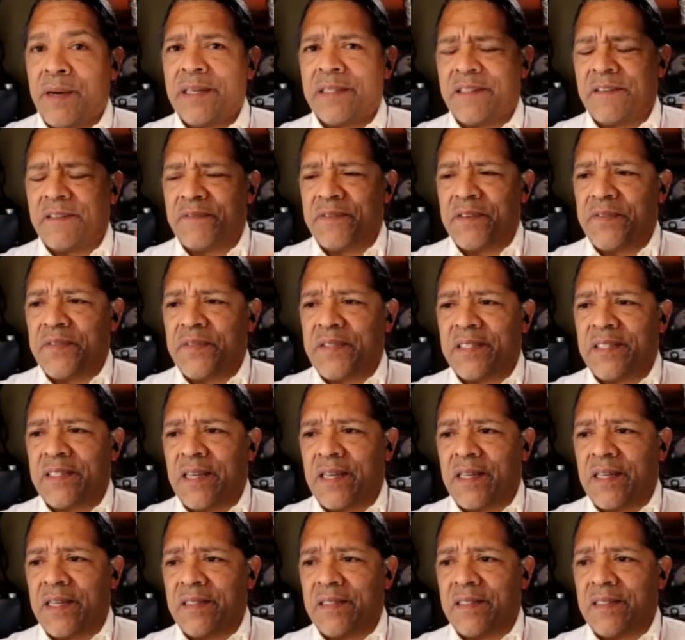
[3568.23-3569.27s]
to 50
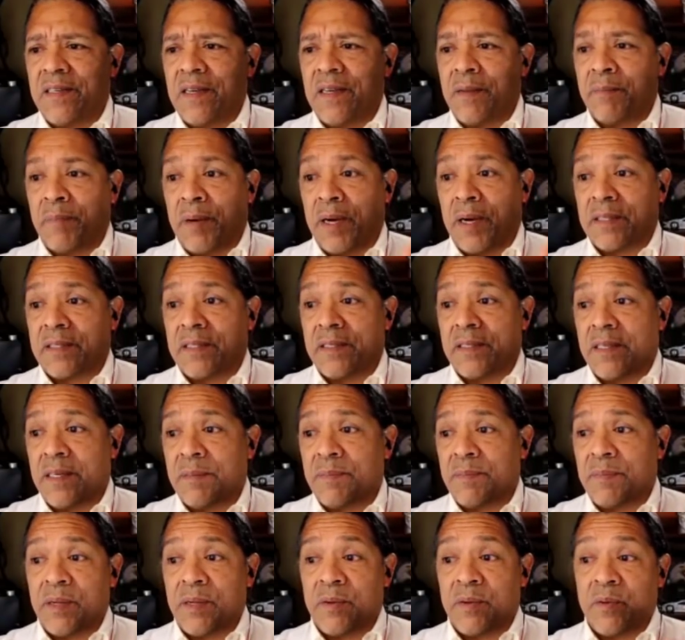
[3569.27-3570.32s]
cents, bought the
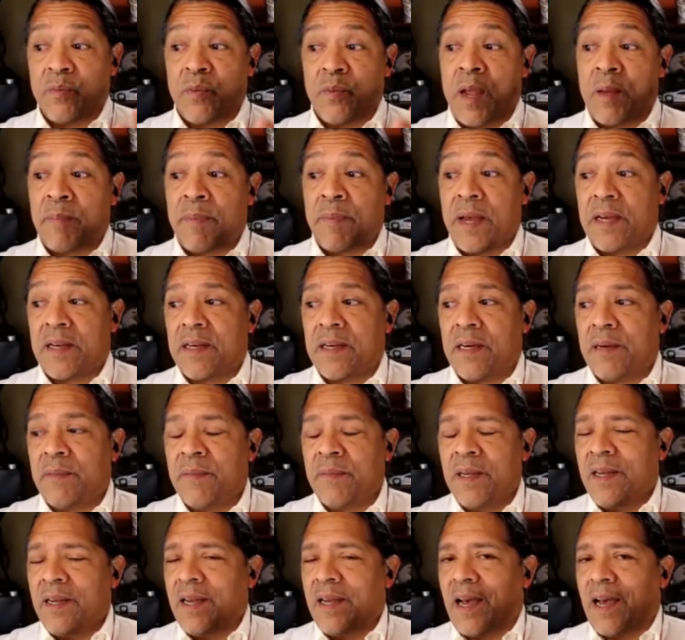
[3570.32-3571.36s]
dip, and it ran back up.
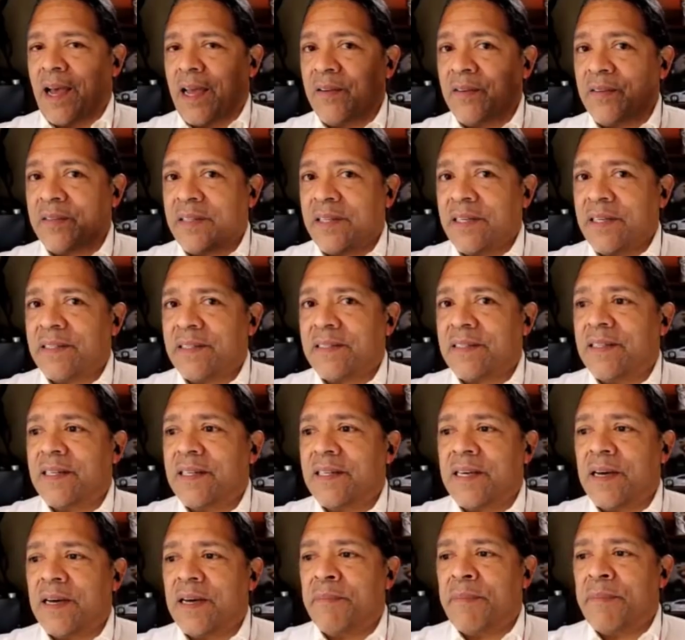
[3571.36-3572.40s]
I don't think it's going to
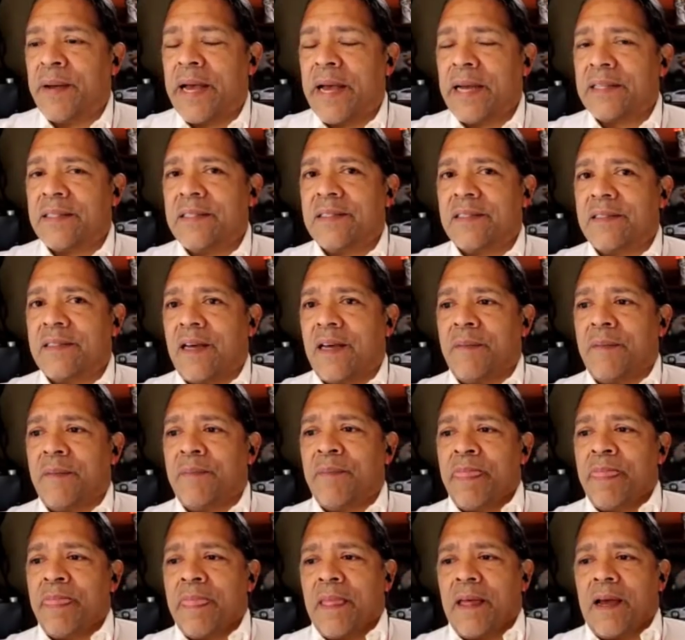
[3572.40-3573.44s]
come back this time.
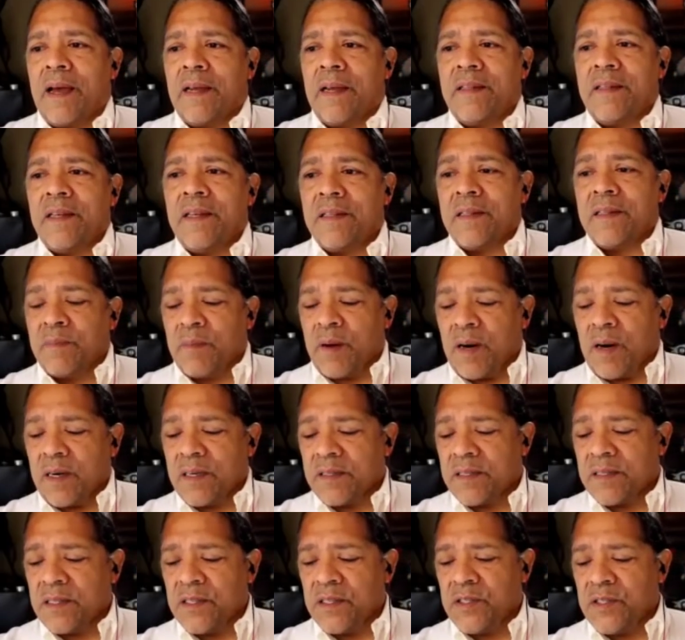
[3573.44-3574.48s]
I think the
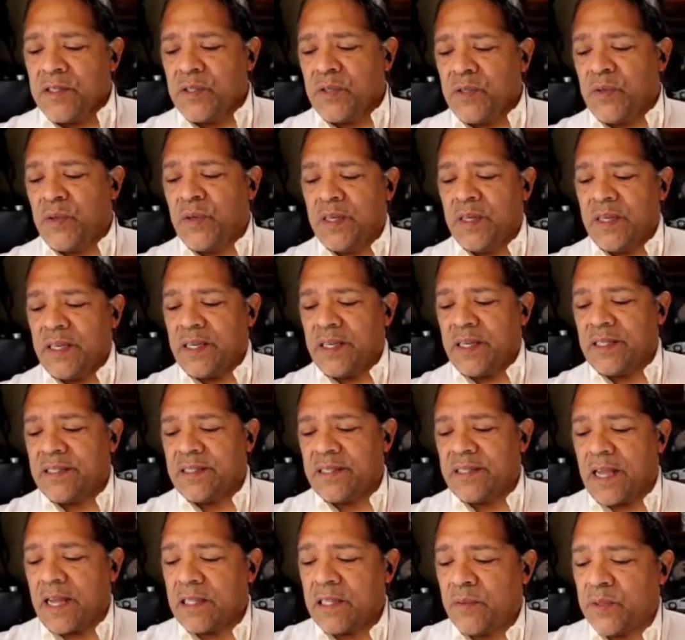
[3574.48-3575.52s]
market's going to do
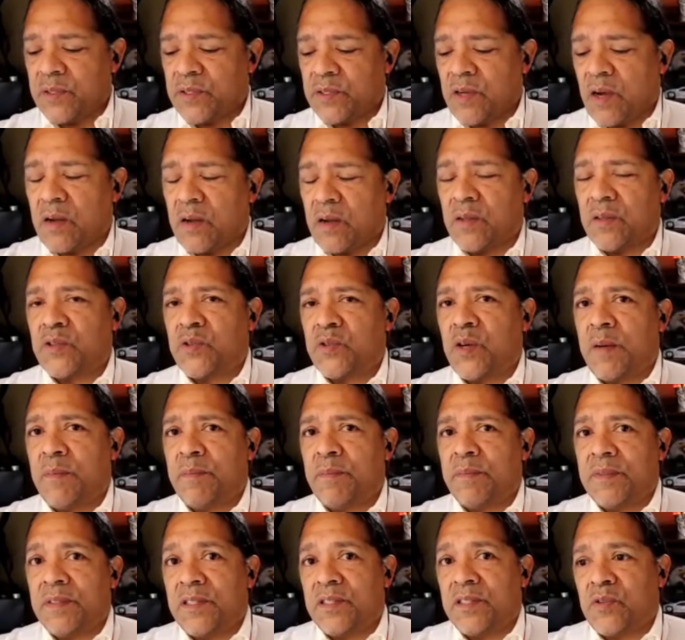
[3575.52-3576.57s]
exactly what Donald
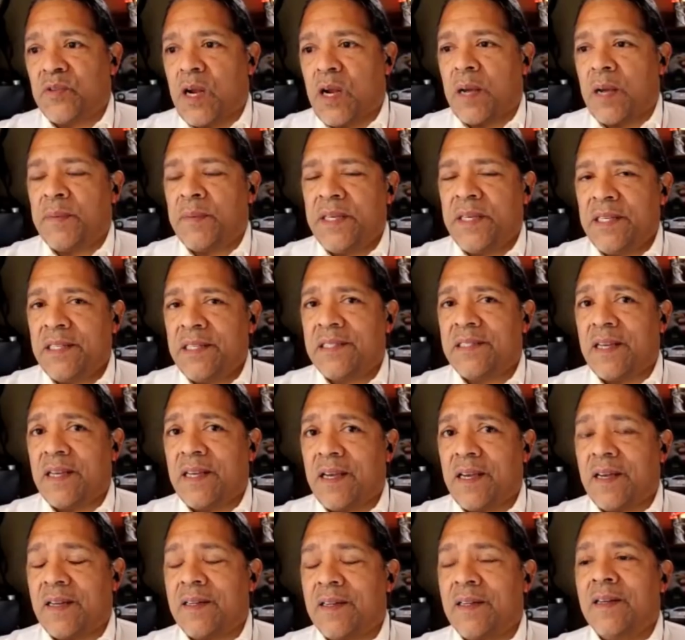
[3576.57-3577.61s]
Trump described. He
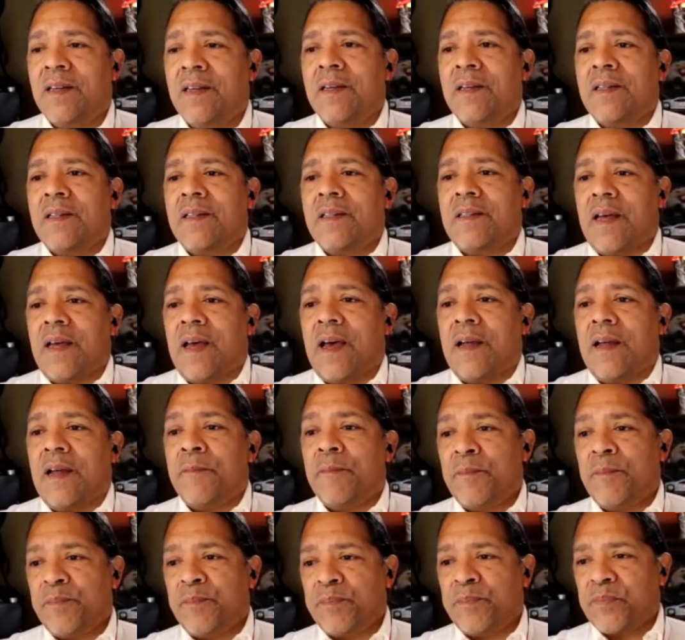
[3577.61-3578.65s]
said
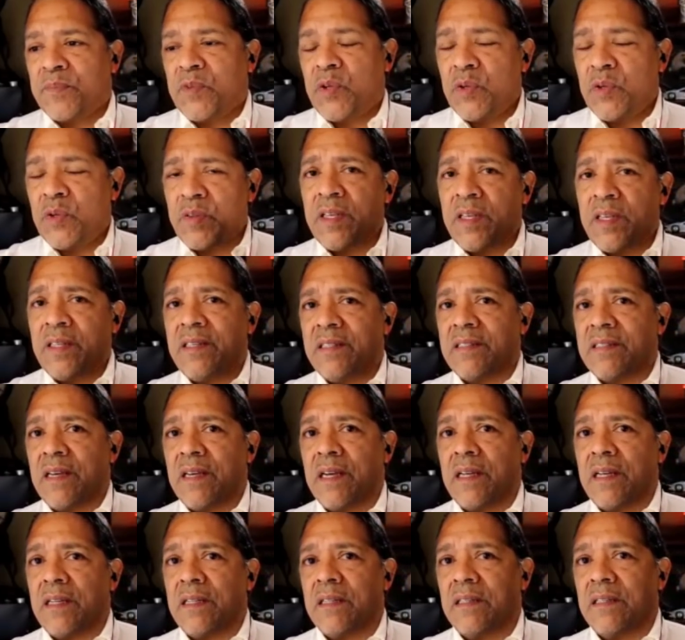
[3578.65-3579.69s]
that two things he
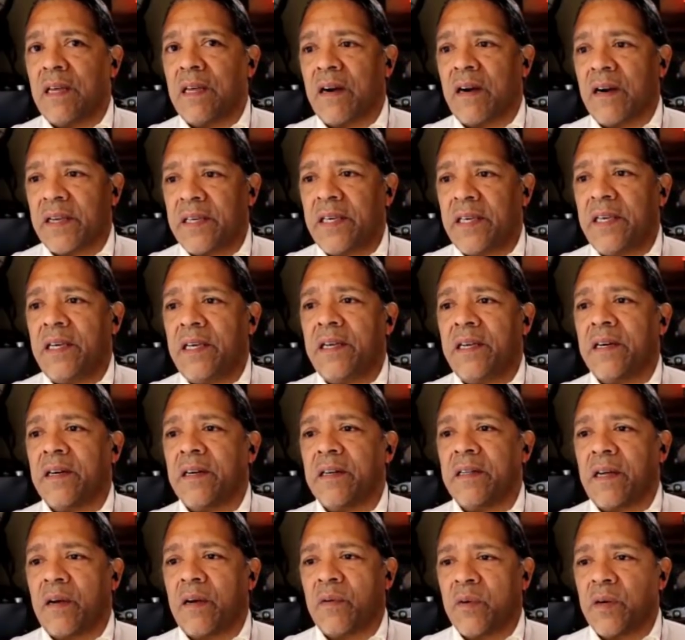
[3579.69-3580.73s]
said that are key here
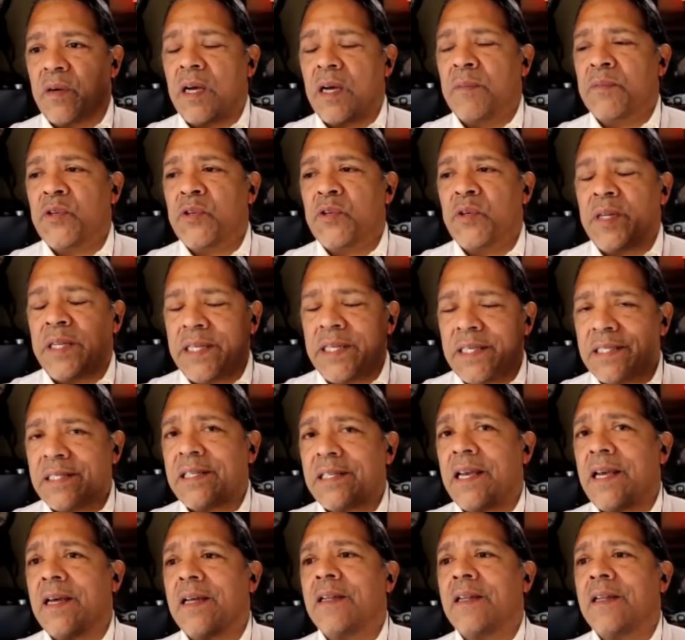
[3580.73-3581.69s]
that will come true. He said